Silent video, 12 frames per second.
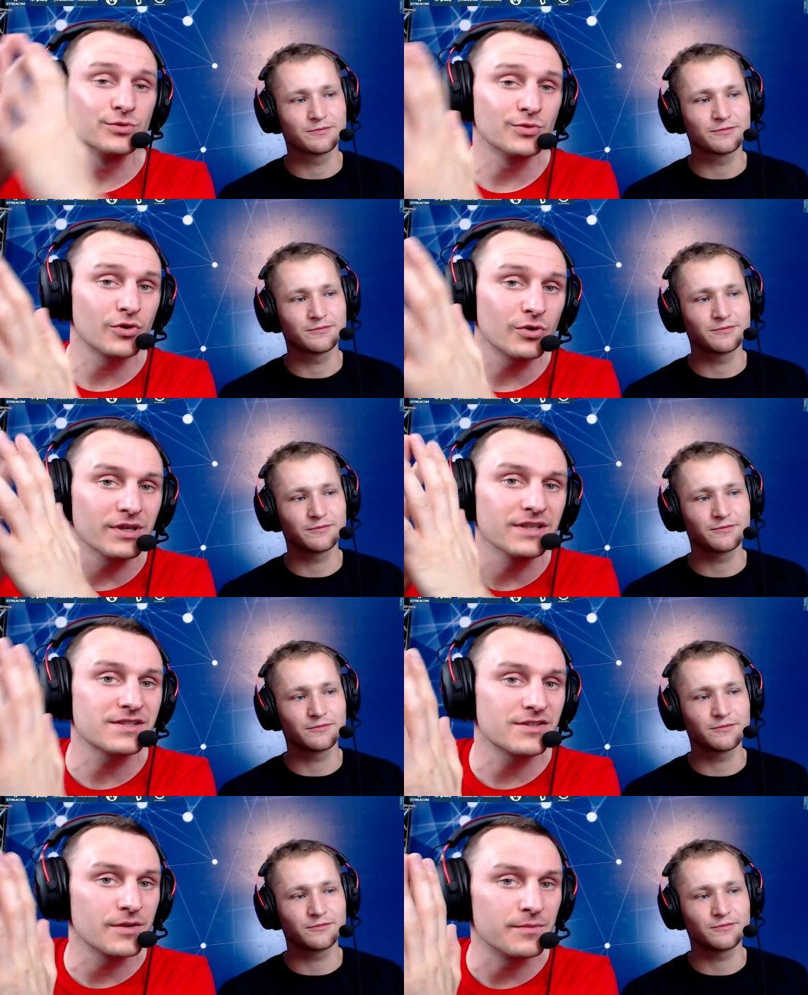
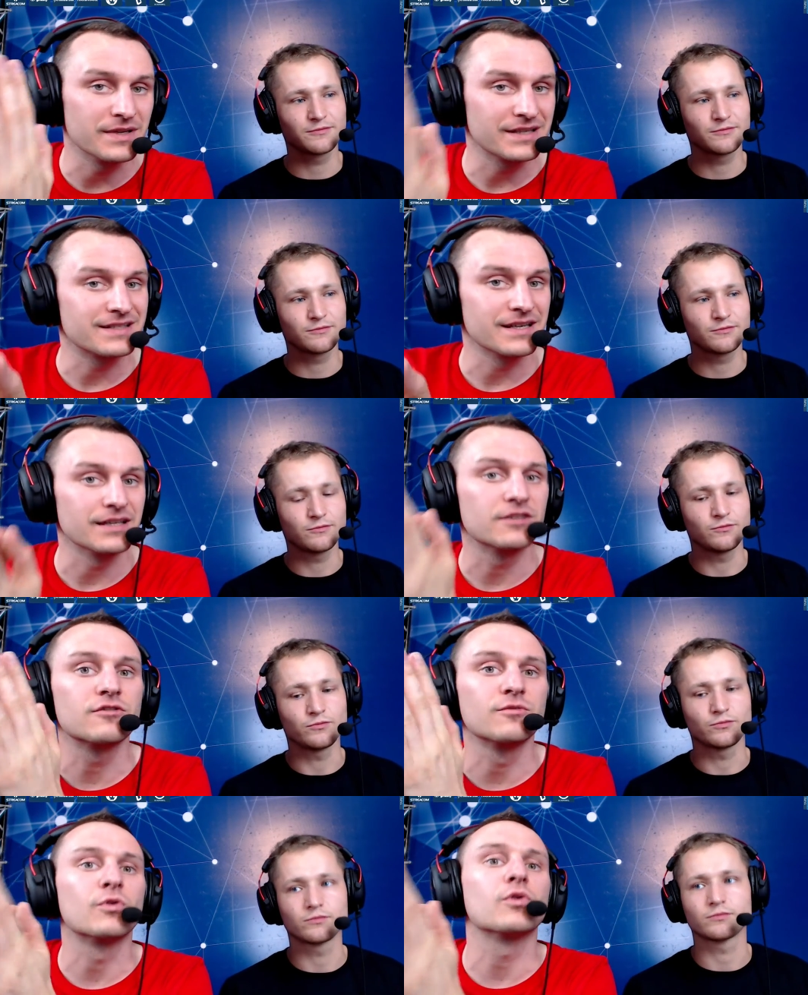Speaker 1: Tomorrow is the big
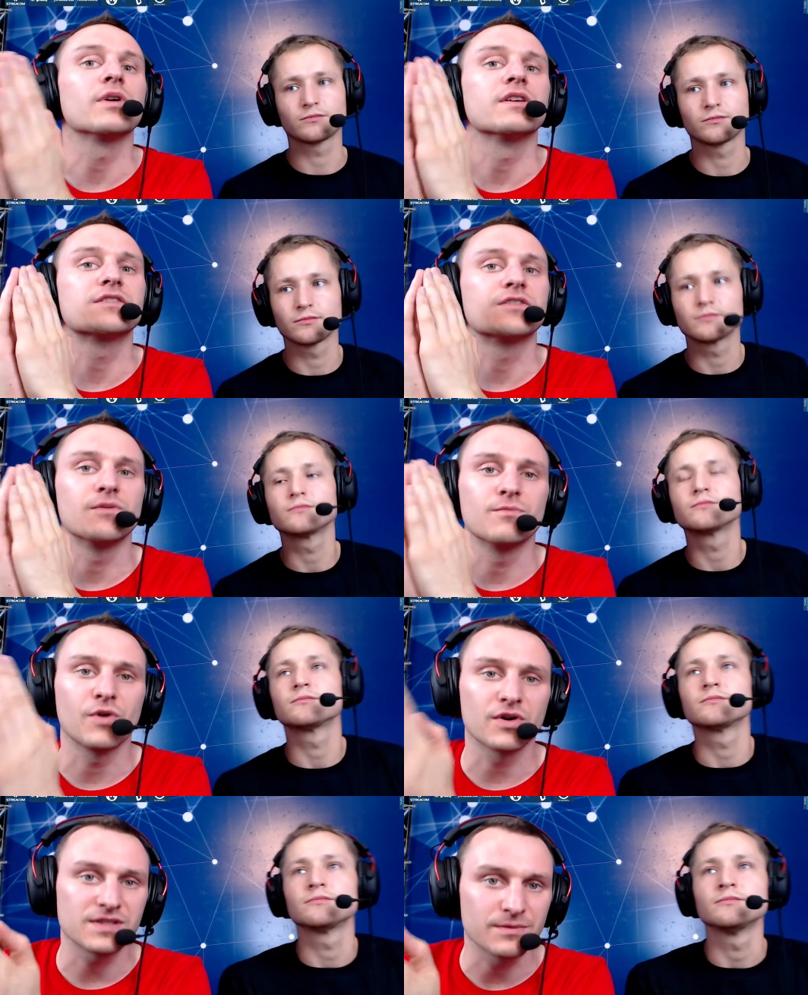day. Tomorrow is
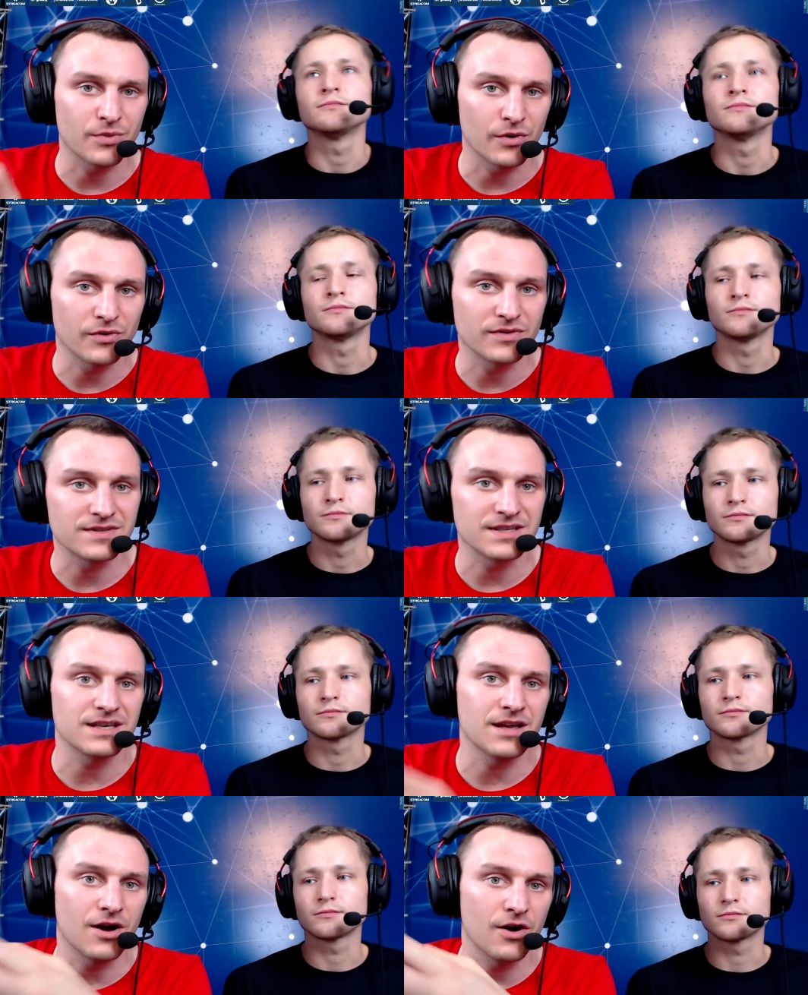the most
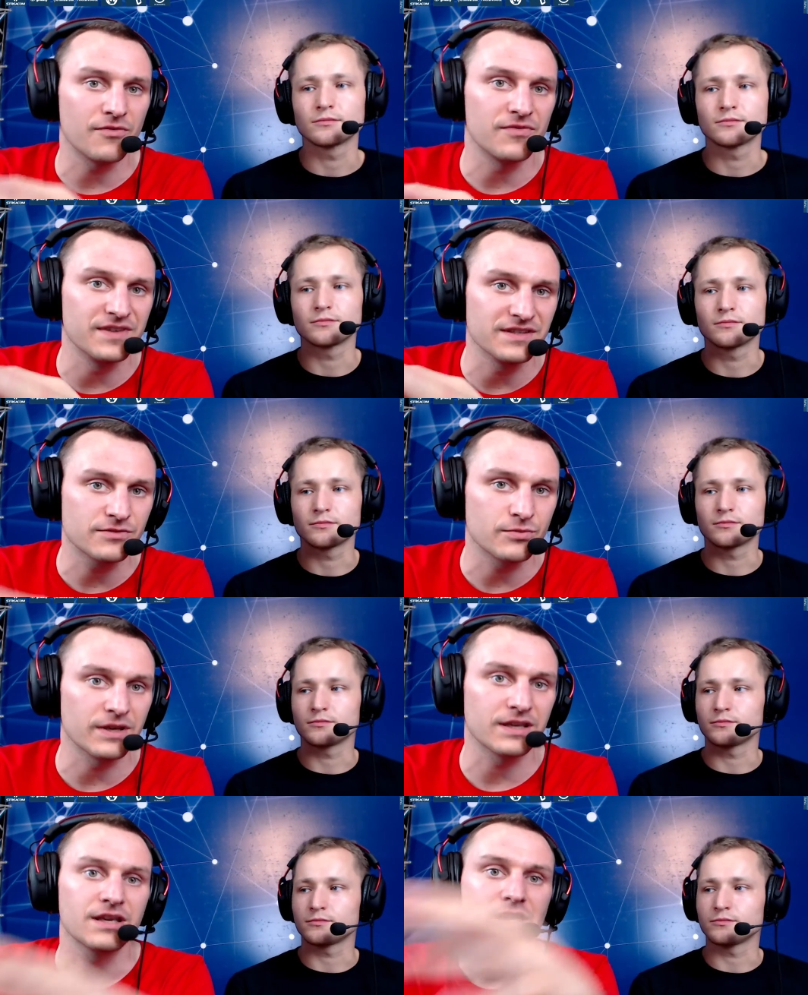important day of
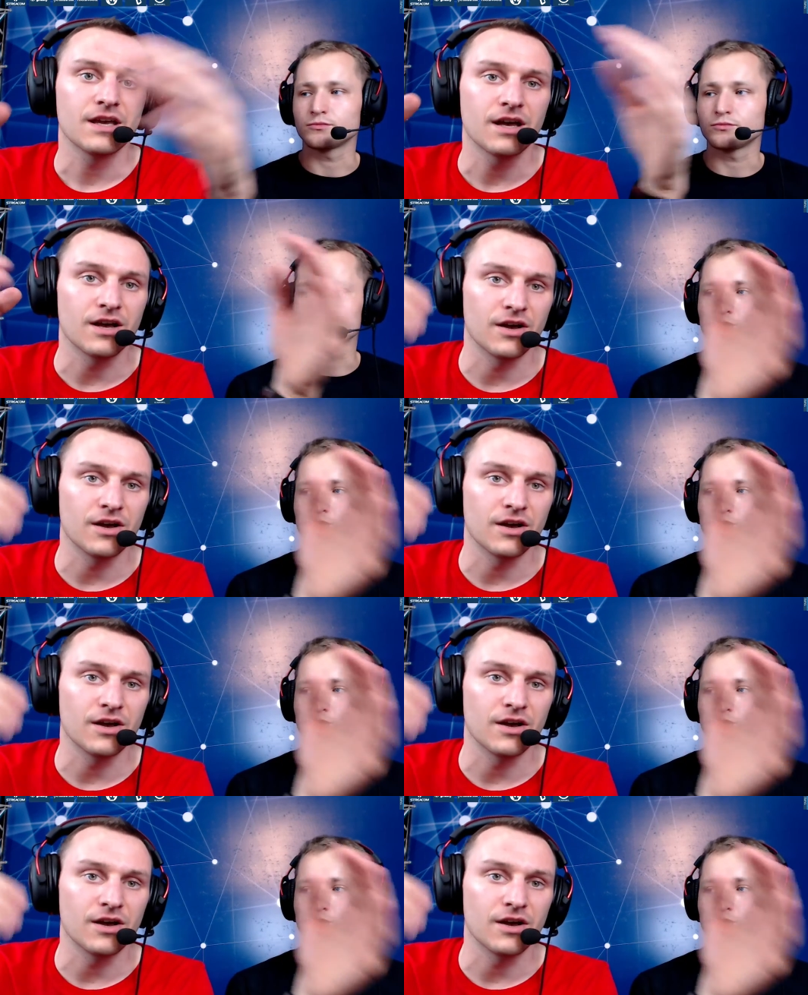this week.